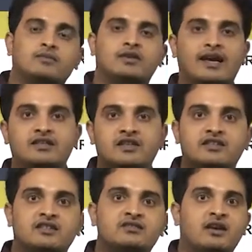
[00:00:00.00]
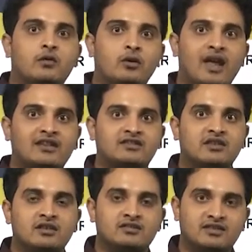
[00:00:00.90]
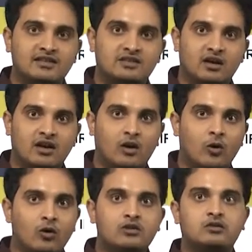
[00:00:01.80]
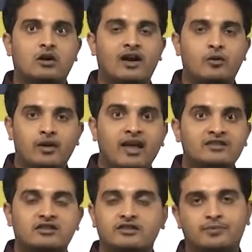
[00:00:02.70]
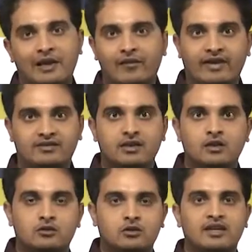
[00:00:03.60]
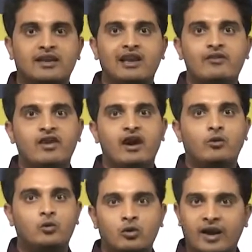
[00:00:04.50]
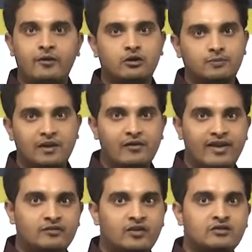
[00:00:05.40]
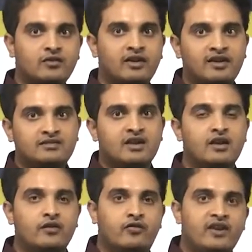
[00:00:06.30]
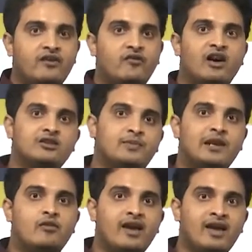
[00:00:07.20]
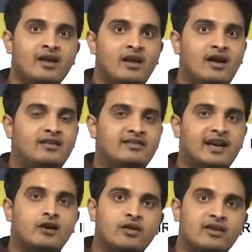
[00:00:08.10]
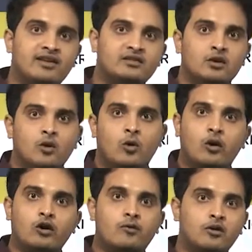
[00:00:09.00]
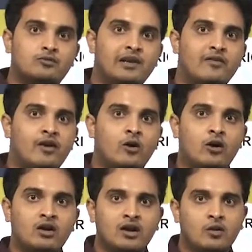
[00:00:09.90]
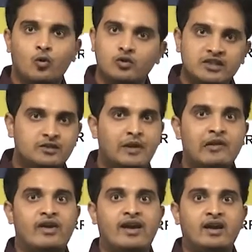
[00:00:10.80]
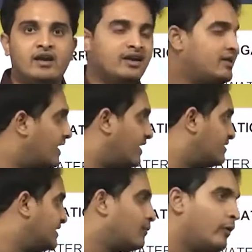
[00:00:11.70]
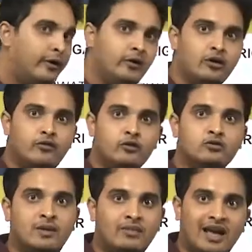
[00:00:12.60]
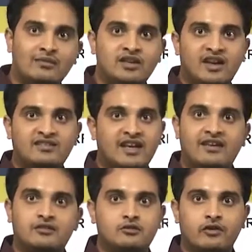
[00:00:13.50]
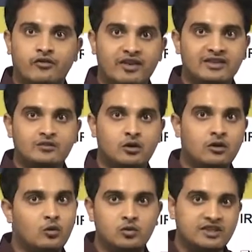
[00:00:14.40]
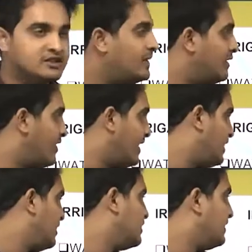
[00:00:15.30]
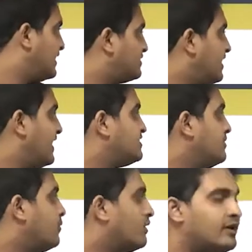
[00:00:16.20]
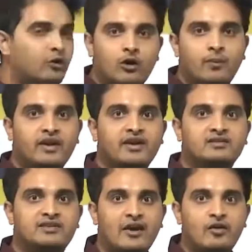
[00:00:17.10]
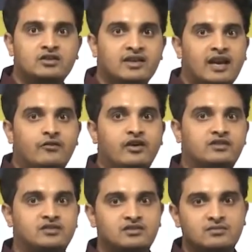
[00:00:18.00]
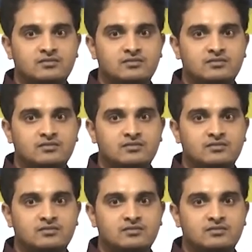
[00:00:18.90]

constructions are known as, such uh, holes are known as spillways. So, generally we have two kind of spillways. First one is free fall spillway and the second one is overflow spillway or Ogee spillway. In gate exam point of view, sometimes there are chances of questions on Ogee spillway. Next, the next important topic is diversion headworks.